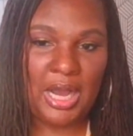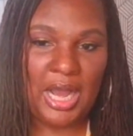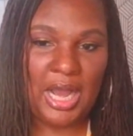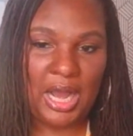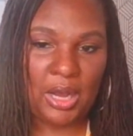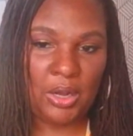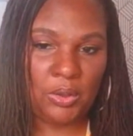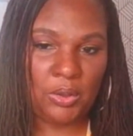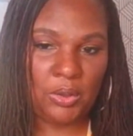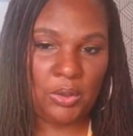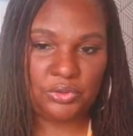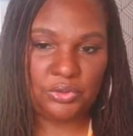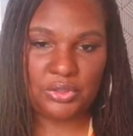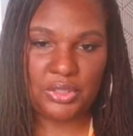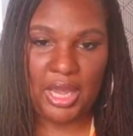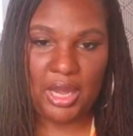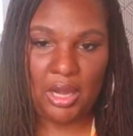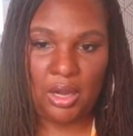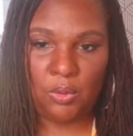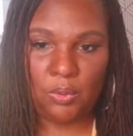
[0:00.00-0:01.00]
about
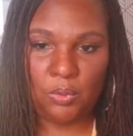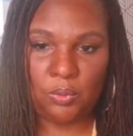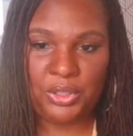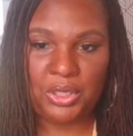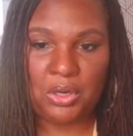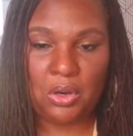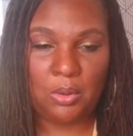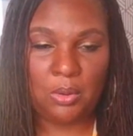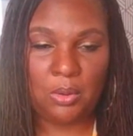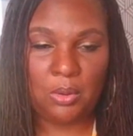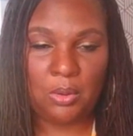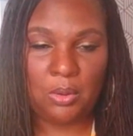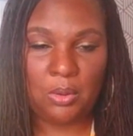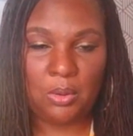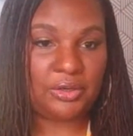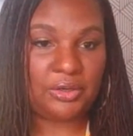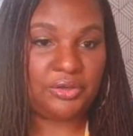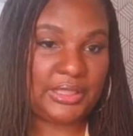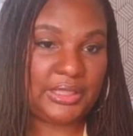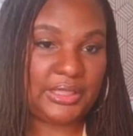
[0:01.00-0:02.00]
how we go
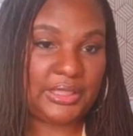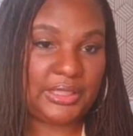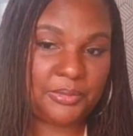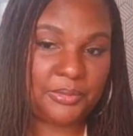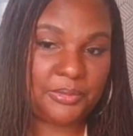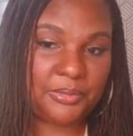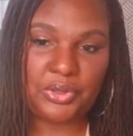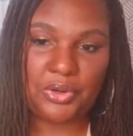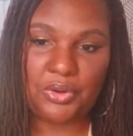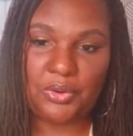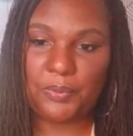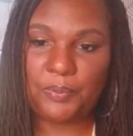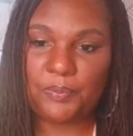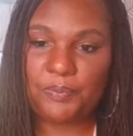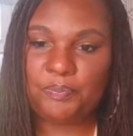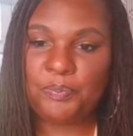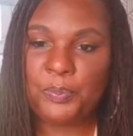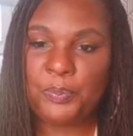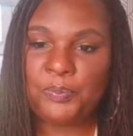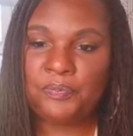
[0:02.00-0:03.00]
about correcting them.
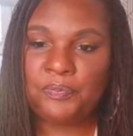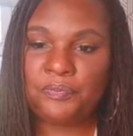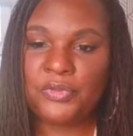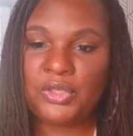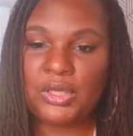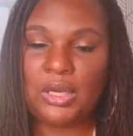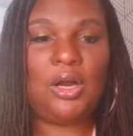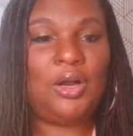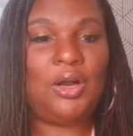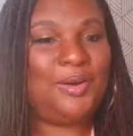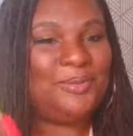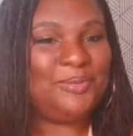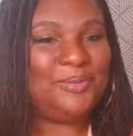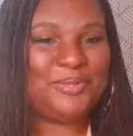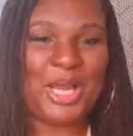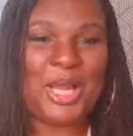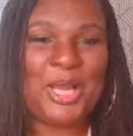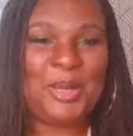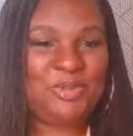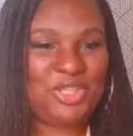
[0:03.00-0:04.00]
So
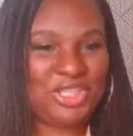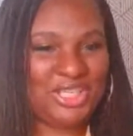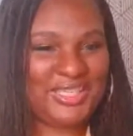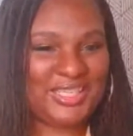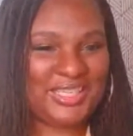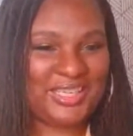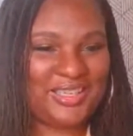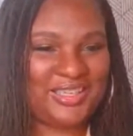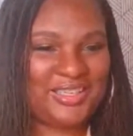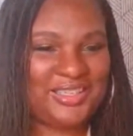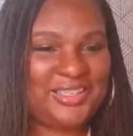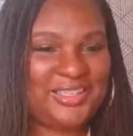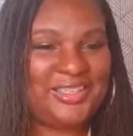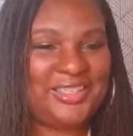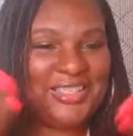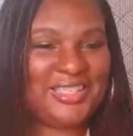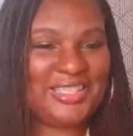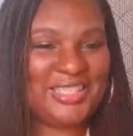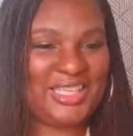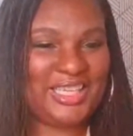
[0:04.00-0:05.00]
I'm
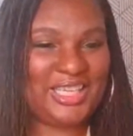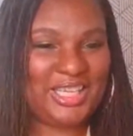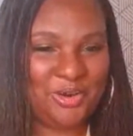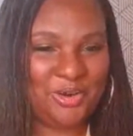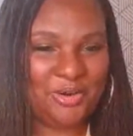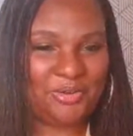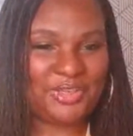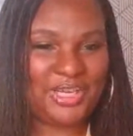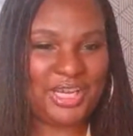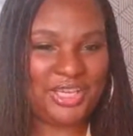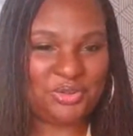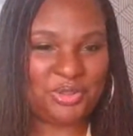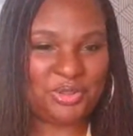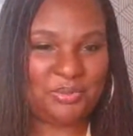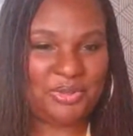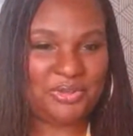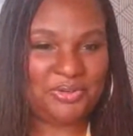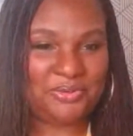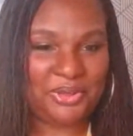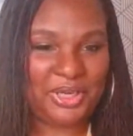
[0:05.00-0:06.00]
Jessica, CEO of
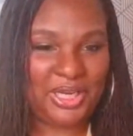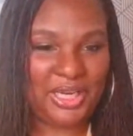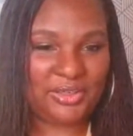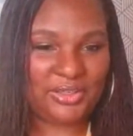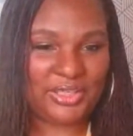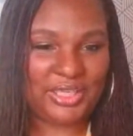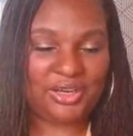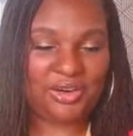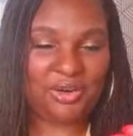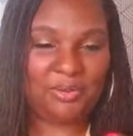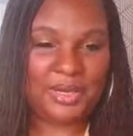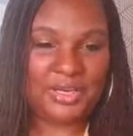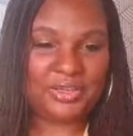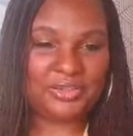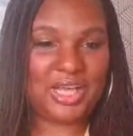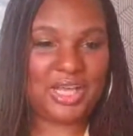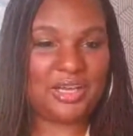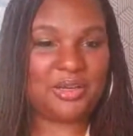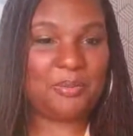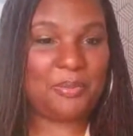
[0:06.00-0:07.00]
Naturally Beautiful Hair Care,
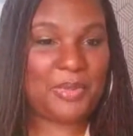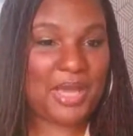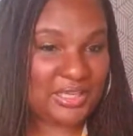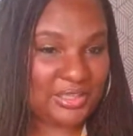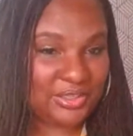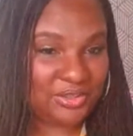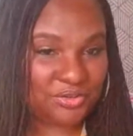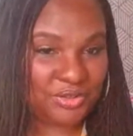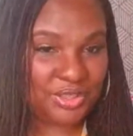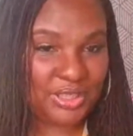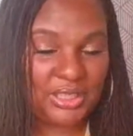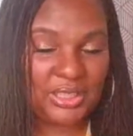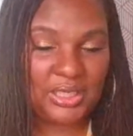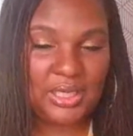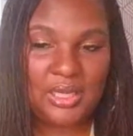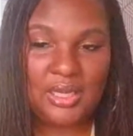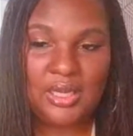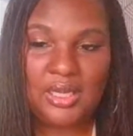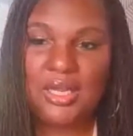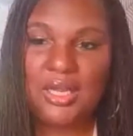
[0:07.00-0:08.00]
Microloc Mastery,
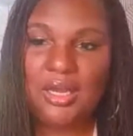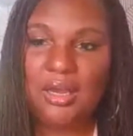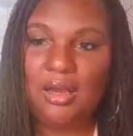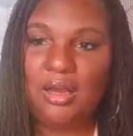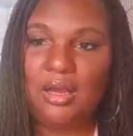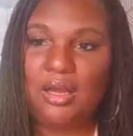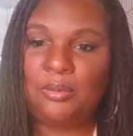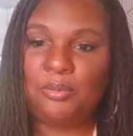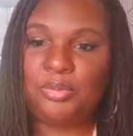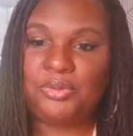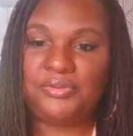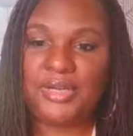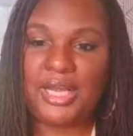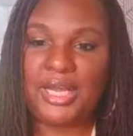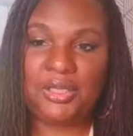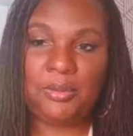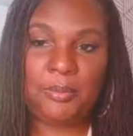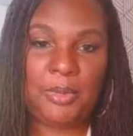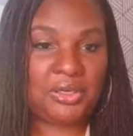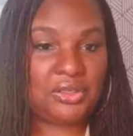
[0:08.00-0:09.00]

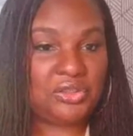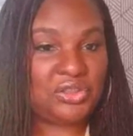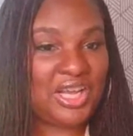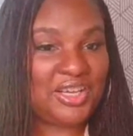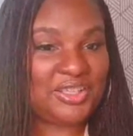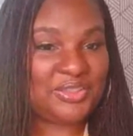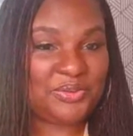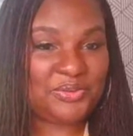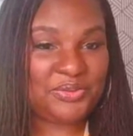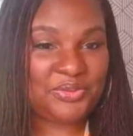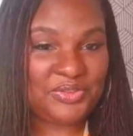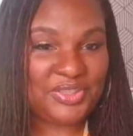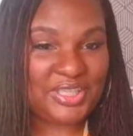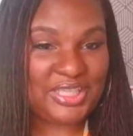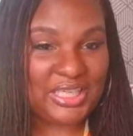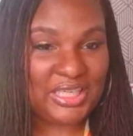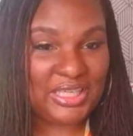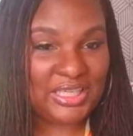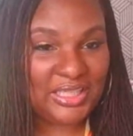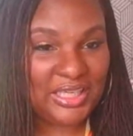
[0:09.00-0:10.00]
providing microlocs for
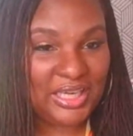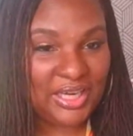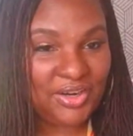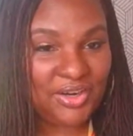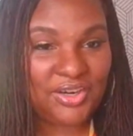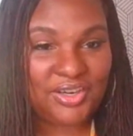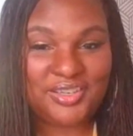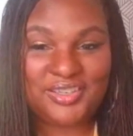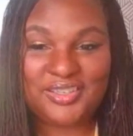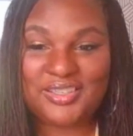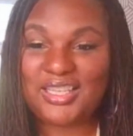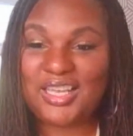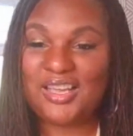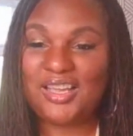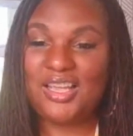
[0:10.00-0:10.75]
15 years.